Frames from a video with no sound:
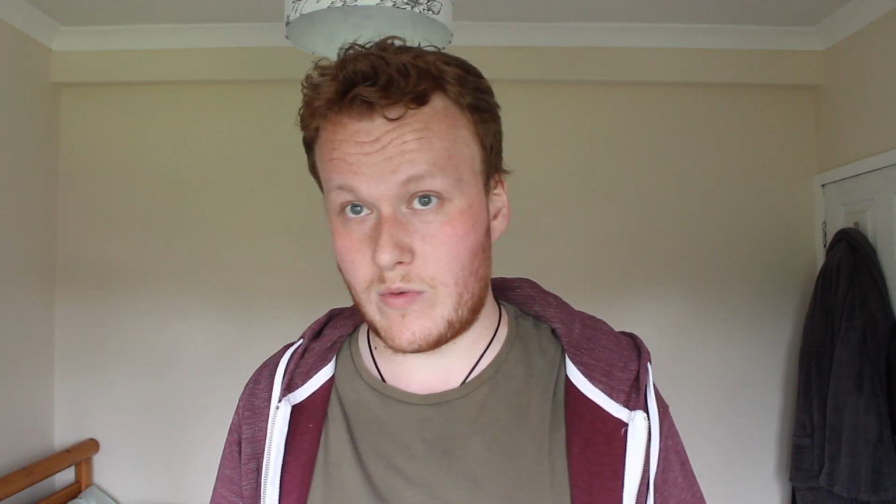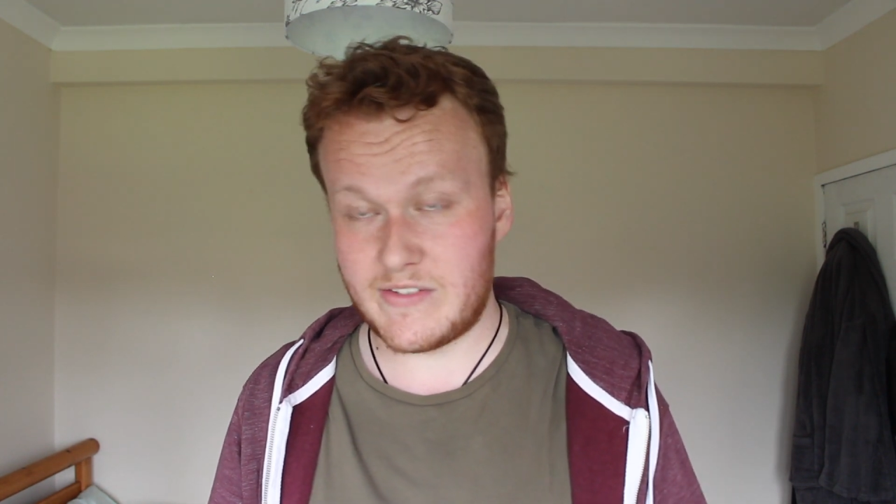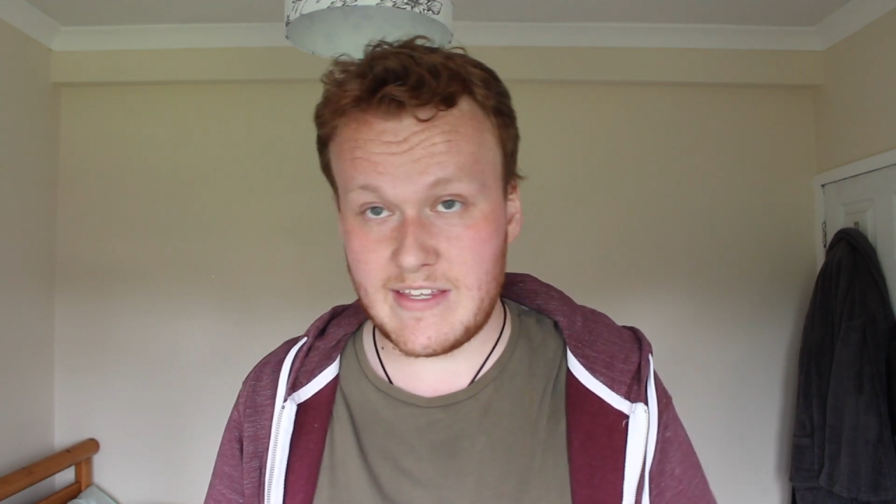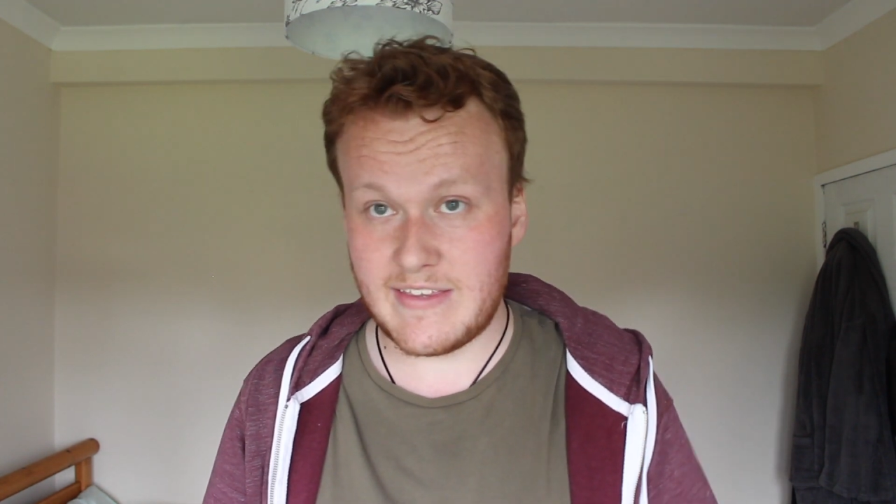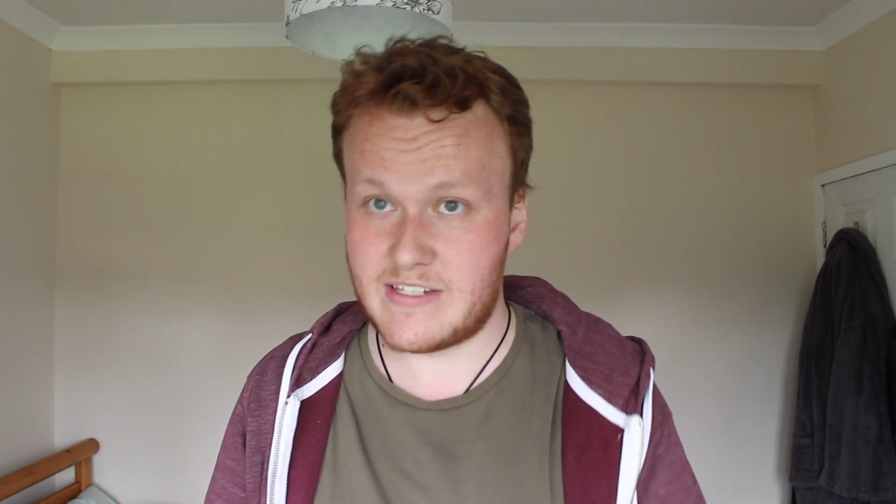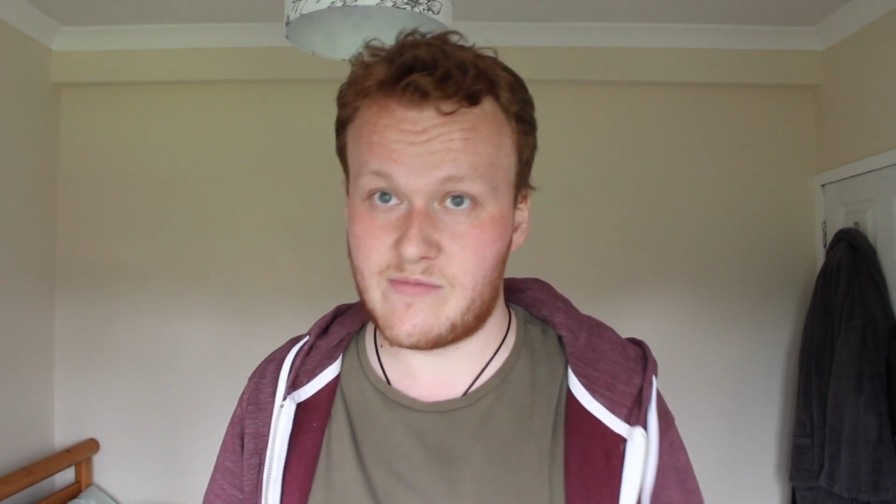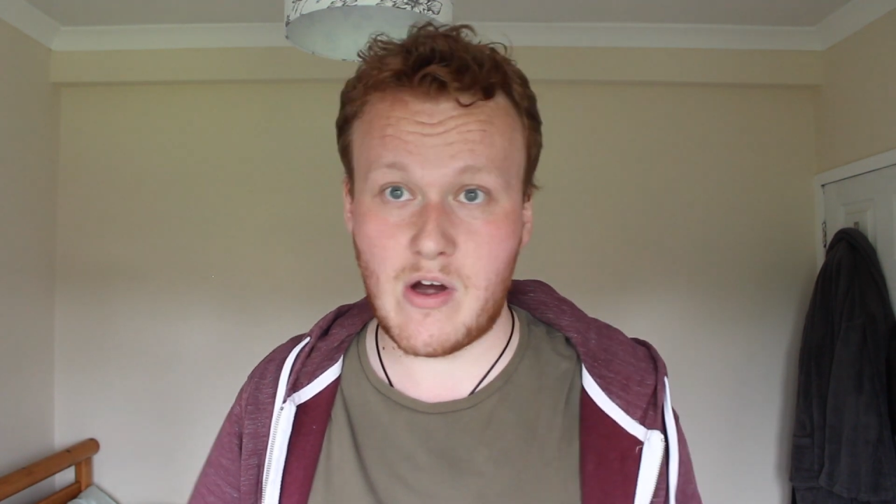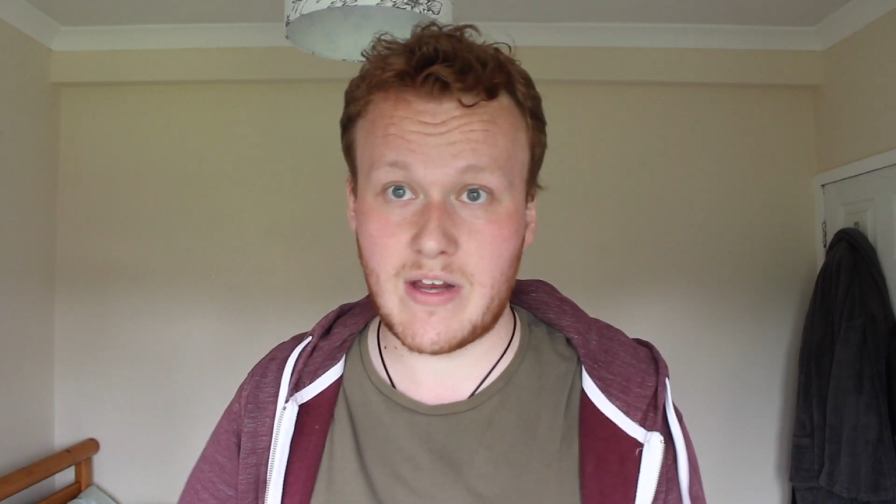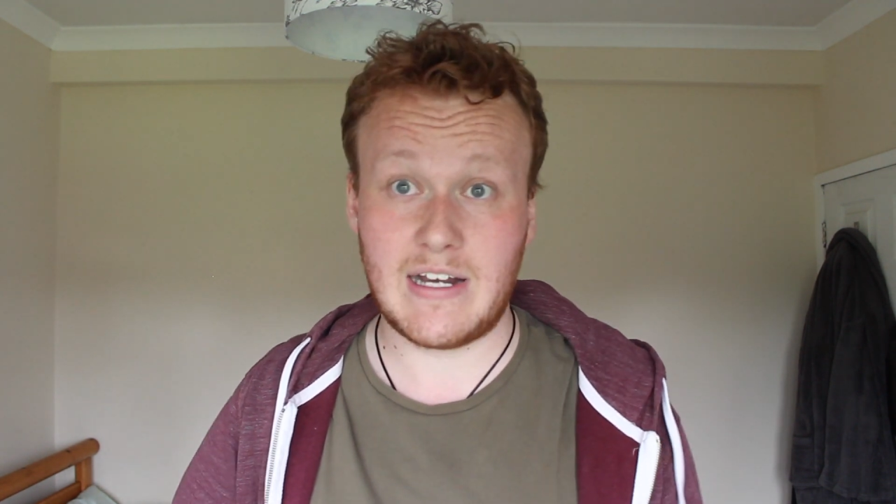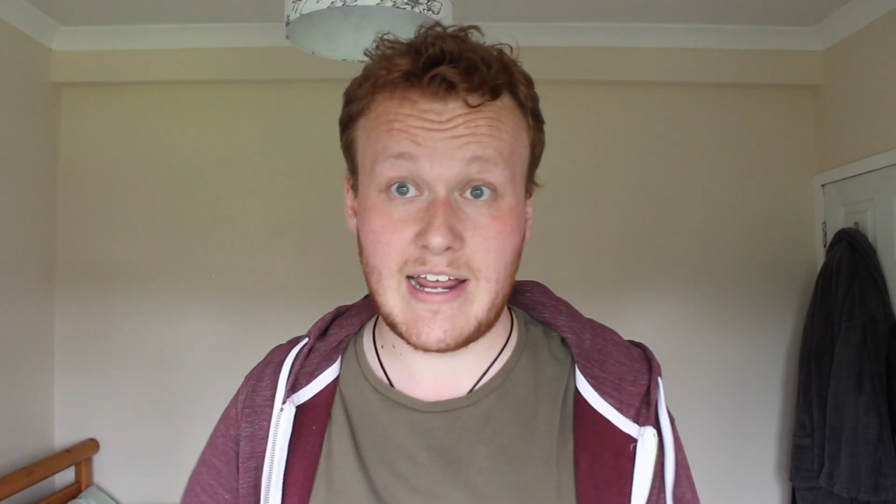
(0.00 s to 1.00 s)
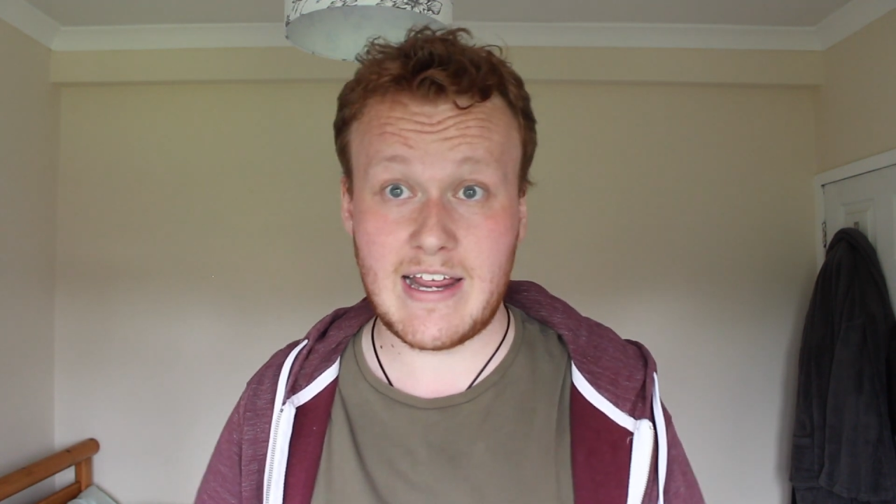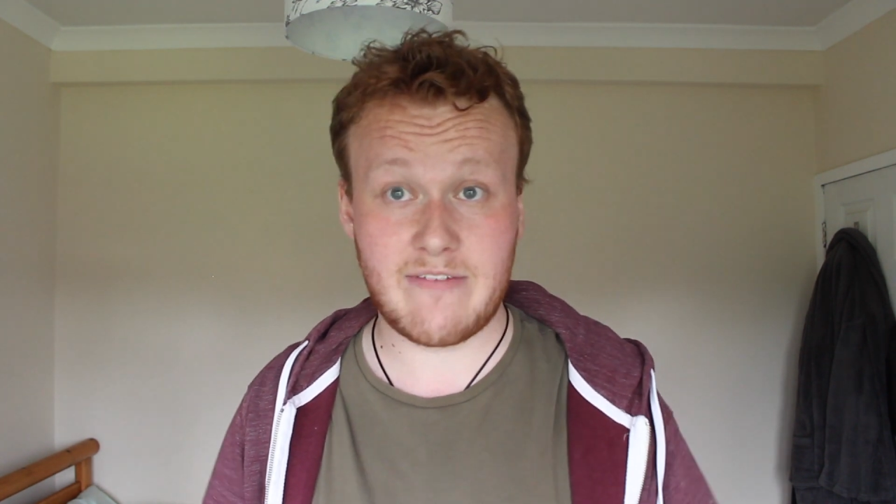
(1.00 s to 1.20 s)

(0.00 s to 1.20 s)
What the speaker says: We see this very clearly.